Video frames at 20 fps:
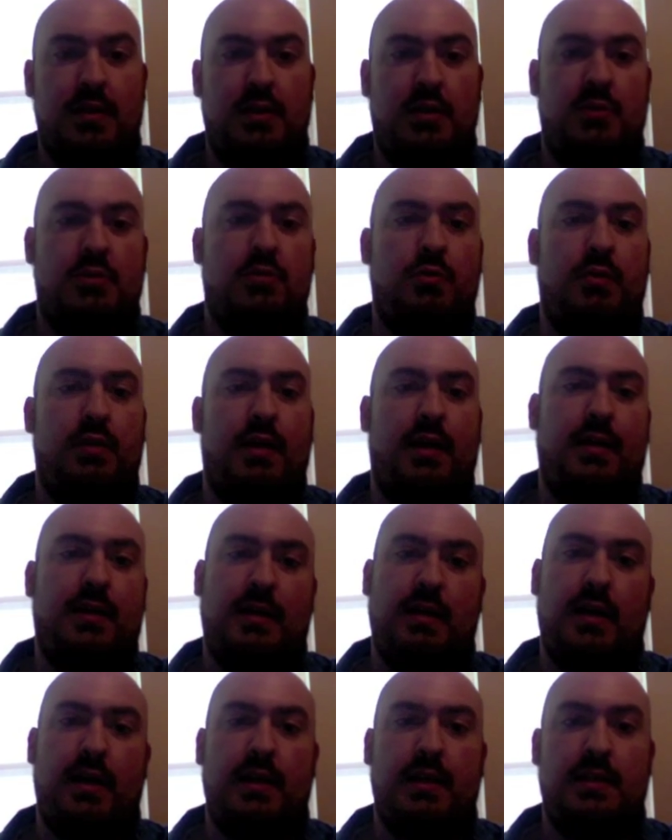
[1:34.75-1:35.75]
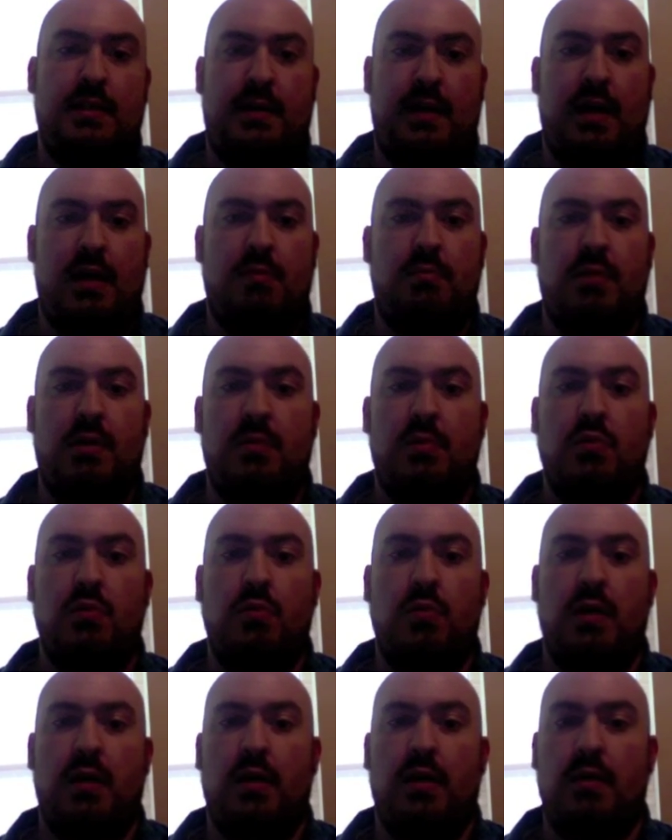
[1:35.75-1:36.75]
This is during the 1990s tech
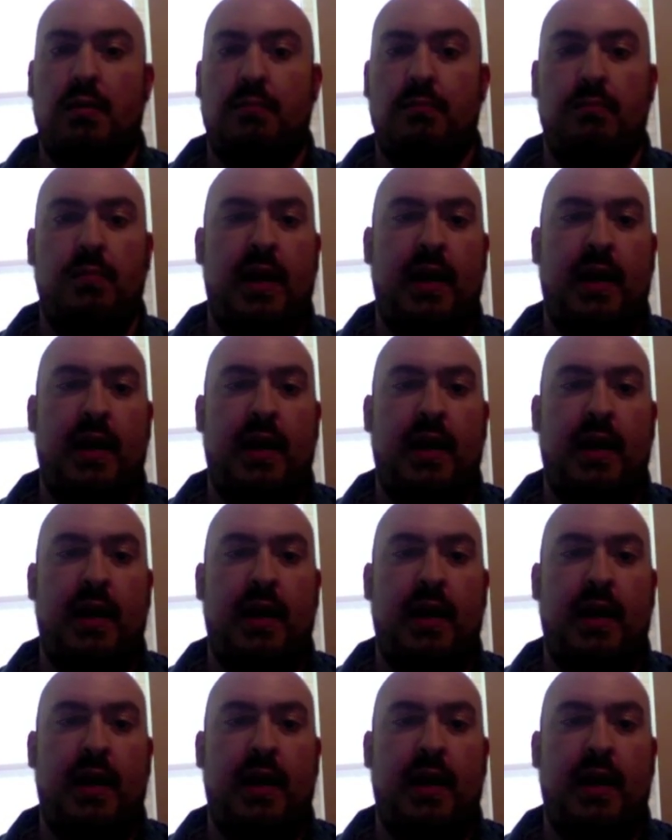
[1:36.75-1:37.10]
bubble where